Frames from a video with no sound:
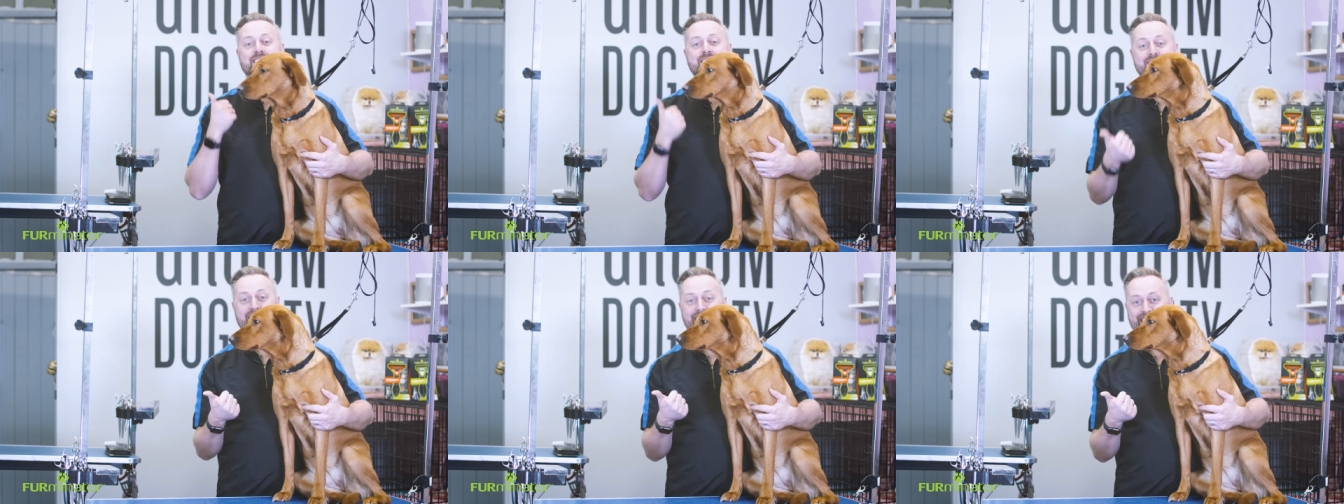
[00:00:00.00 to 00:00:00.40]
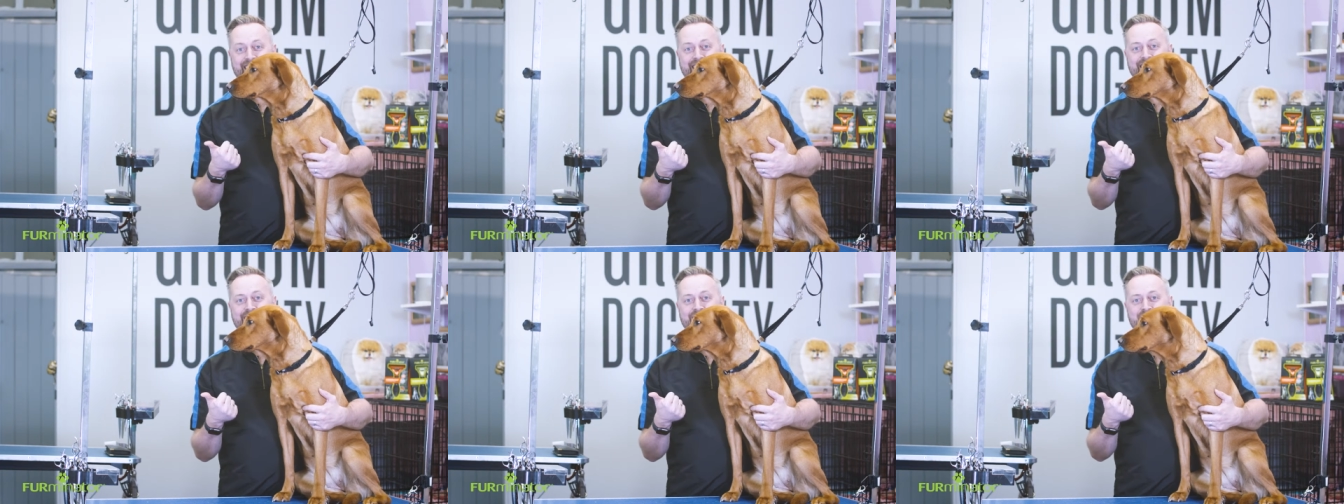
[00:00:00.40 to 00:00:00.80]

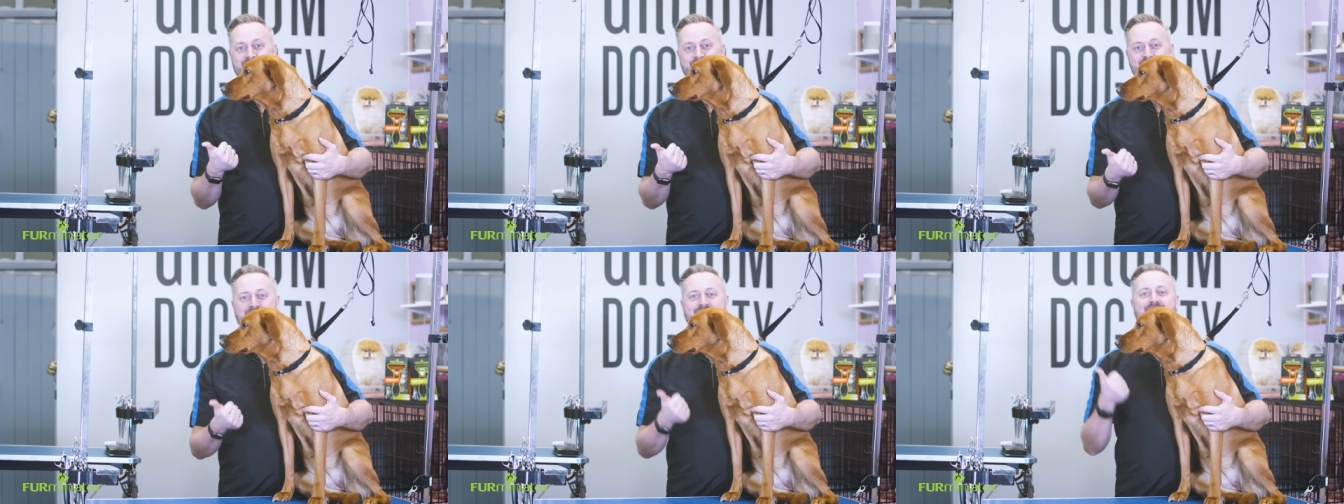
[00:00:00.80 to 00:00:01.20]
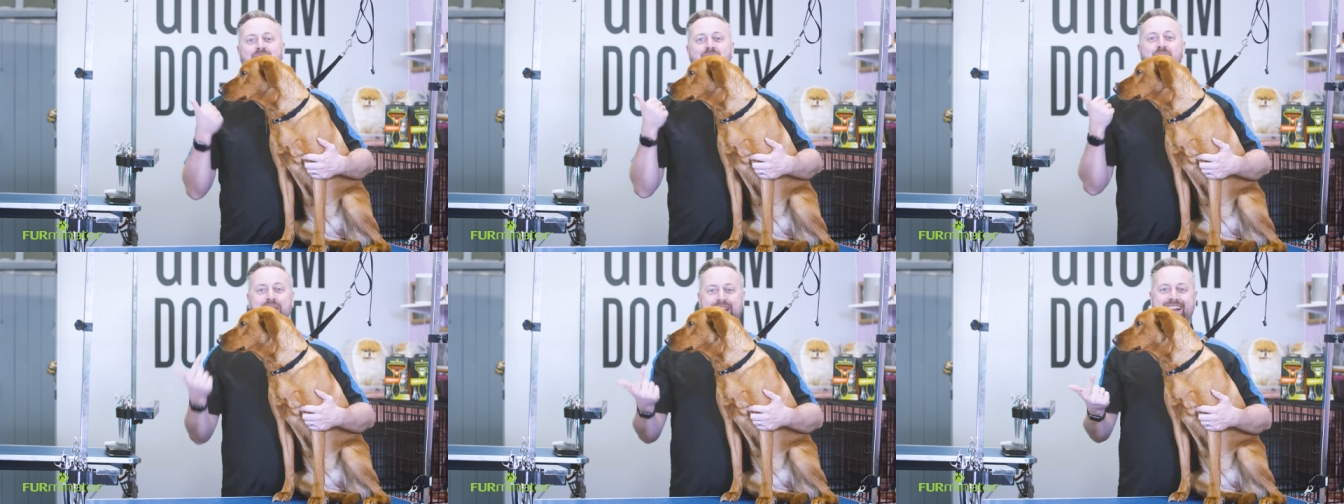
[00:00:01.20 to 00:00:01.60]
daily,
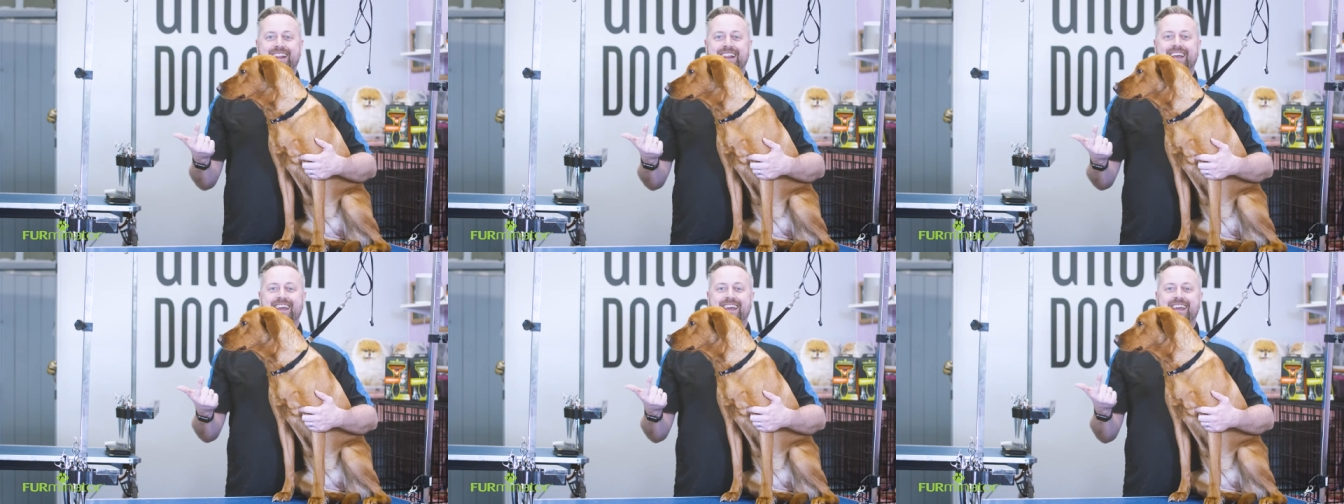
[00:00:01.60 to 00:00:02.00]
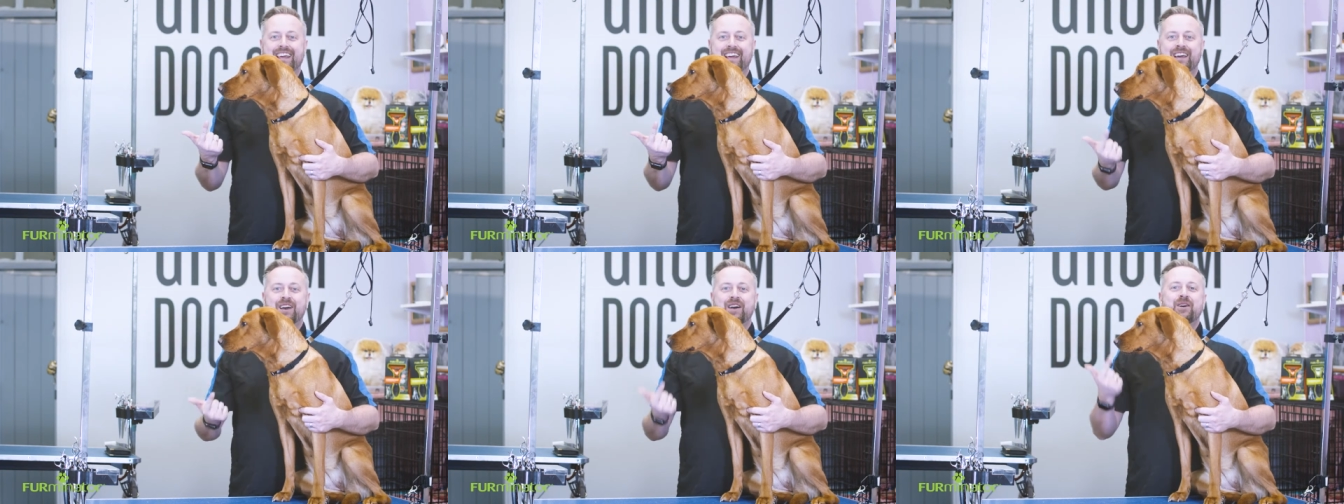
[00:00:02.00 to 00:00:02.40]

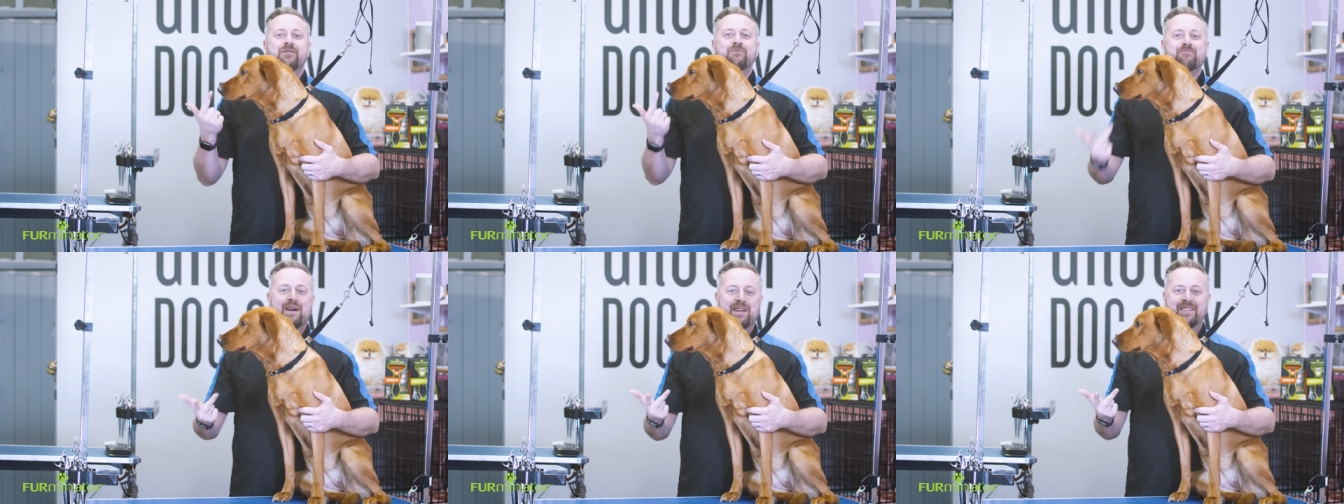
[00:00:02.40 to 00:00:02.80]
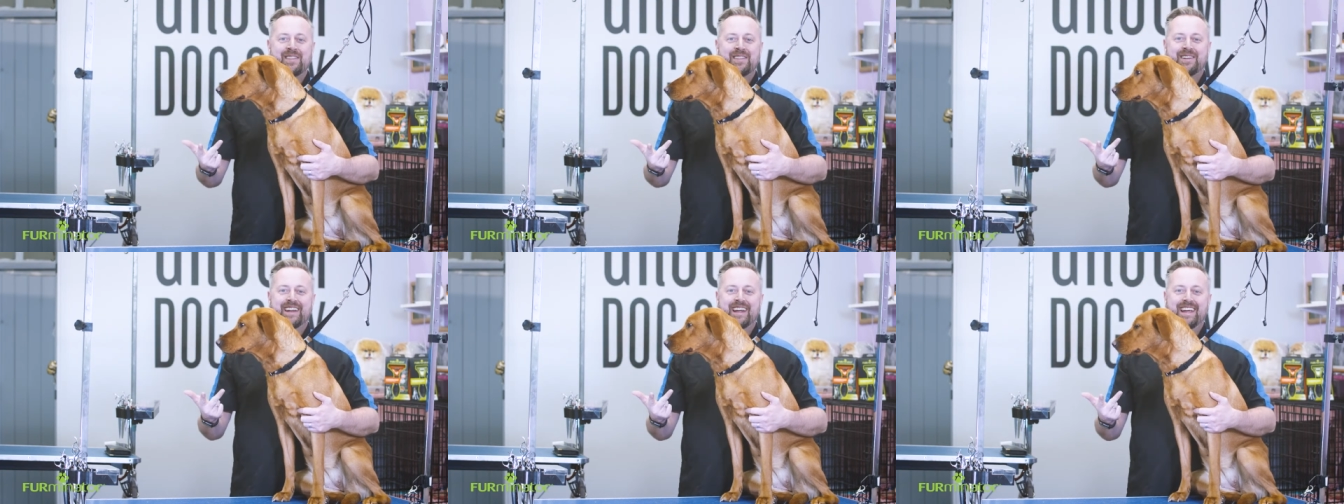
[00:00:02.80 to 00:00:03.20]
weekly,
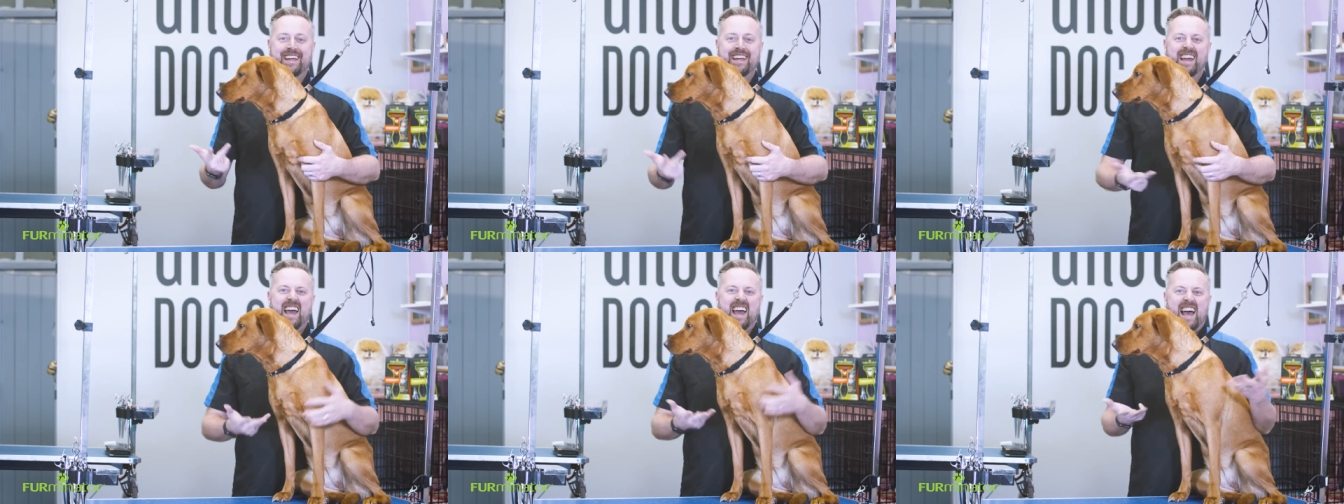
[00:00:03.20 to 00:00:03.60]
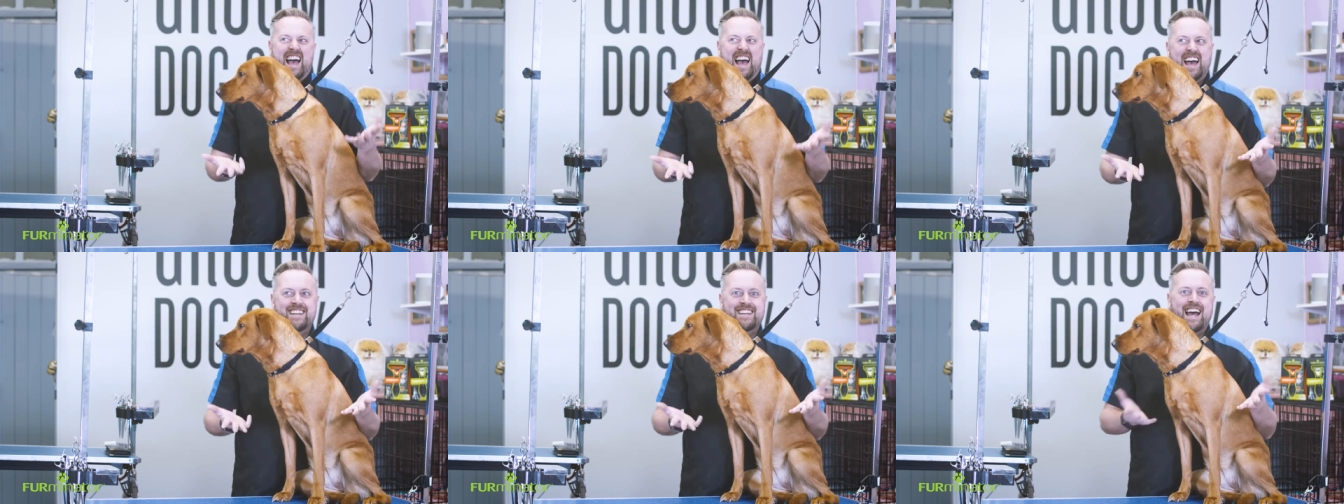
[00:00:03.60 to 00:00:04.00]
monthly,
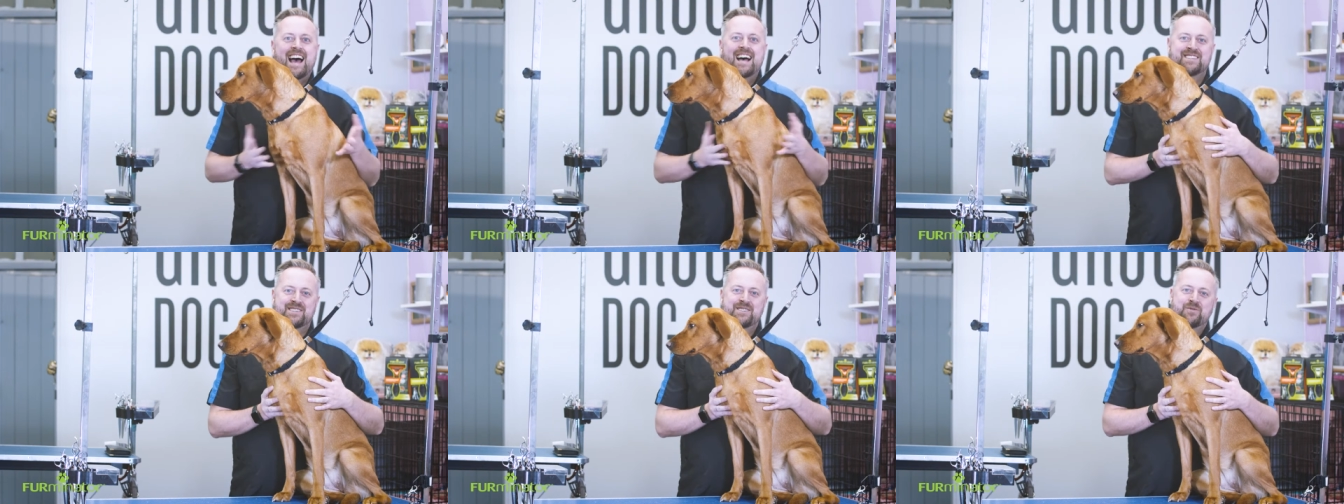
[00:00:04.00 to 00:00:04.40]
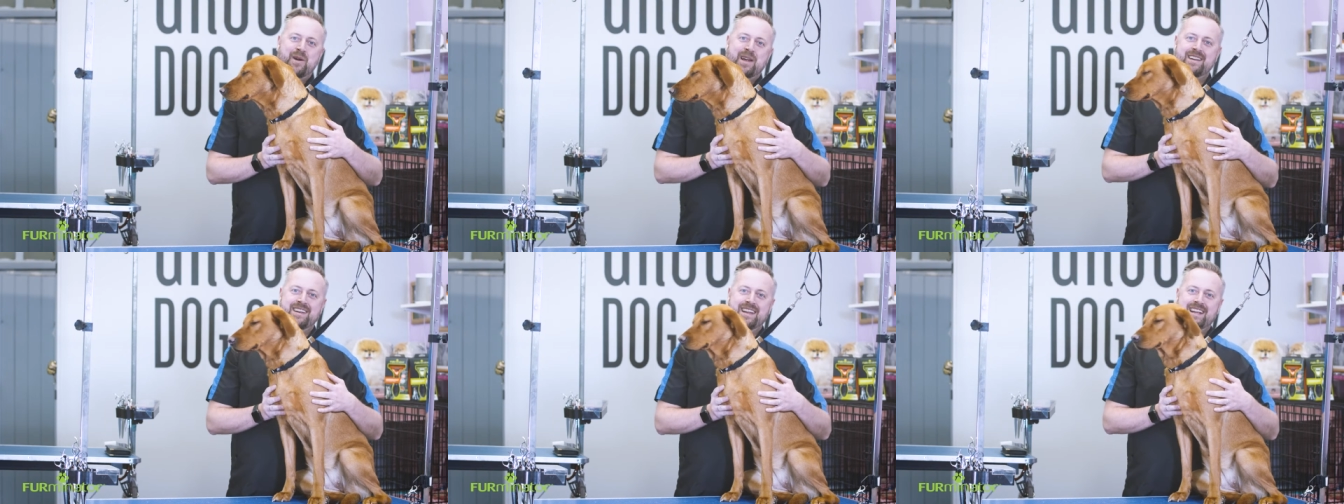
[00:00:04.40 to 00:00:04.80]
and as and
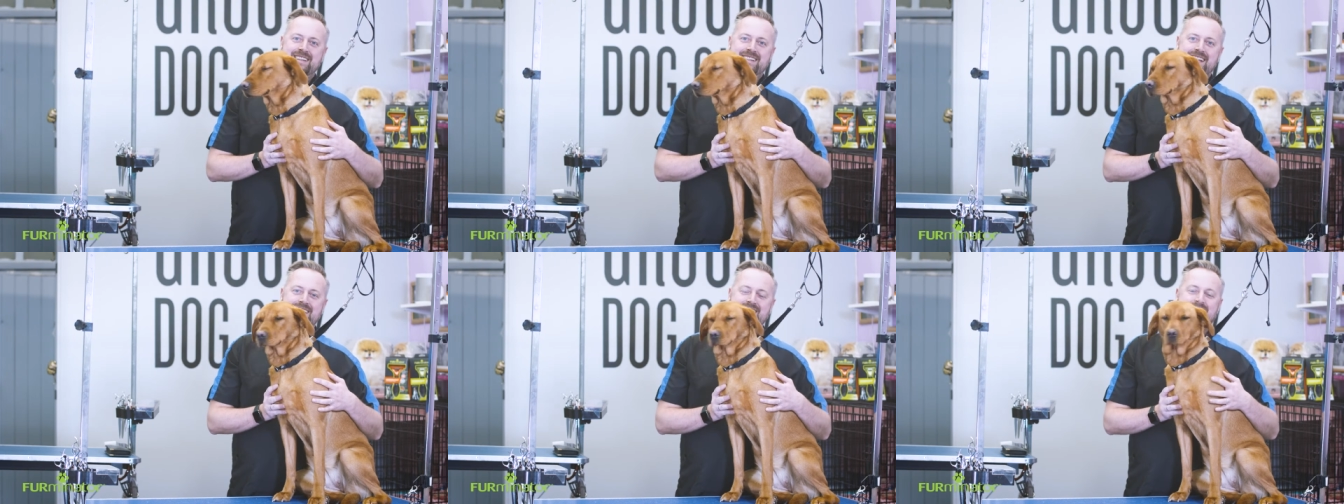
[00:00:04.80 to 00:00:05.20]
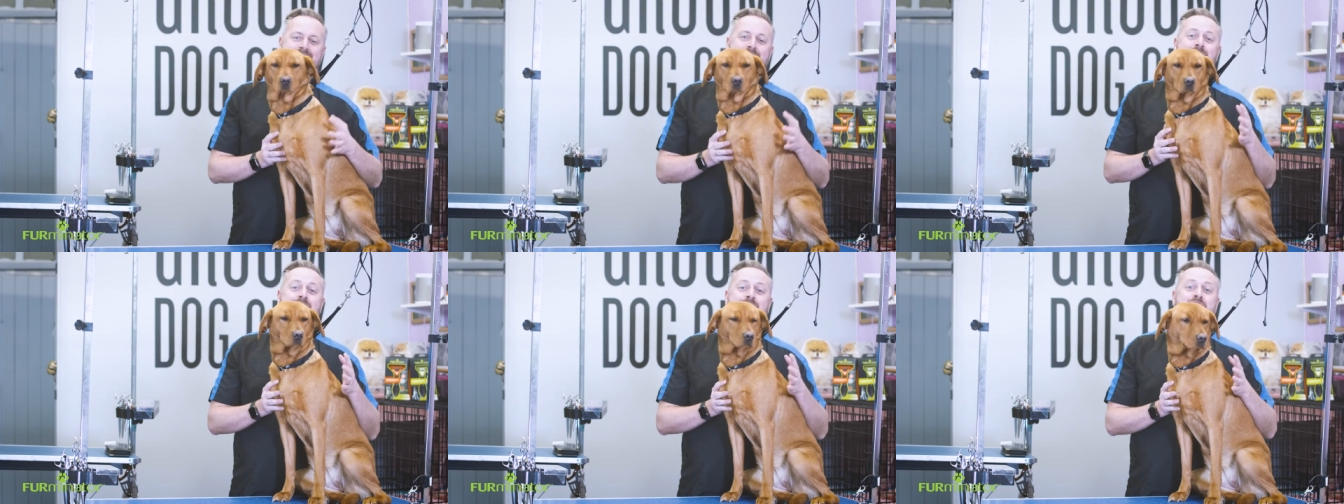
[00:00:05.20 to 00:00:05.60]
when needed. And
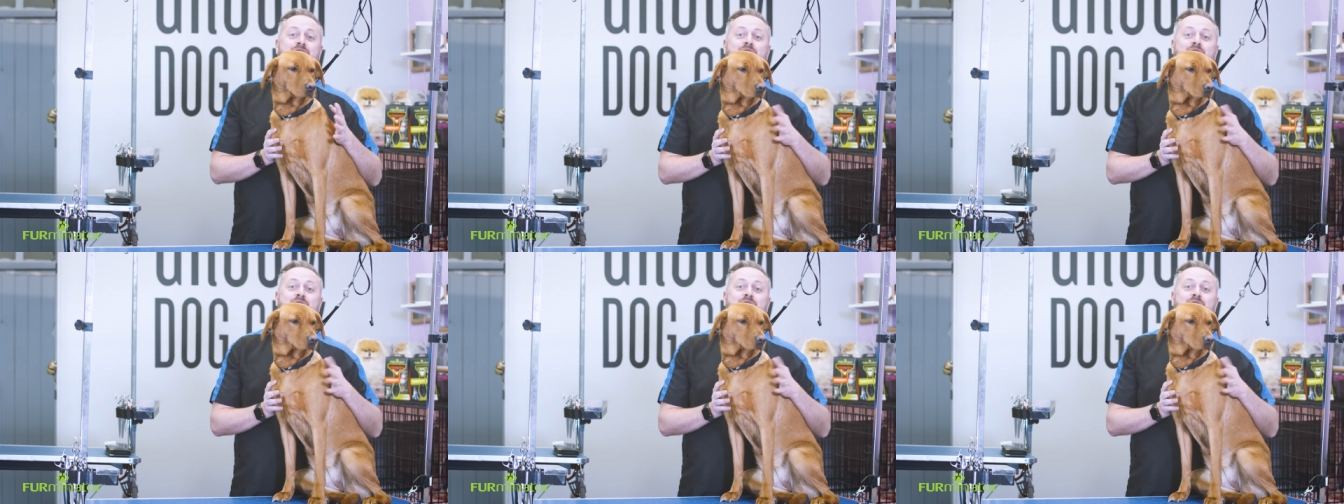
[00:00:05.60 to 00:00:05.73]
I'm going to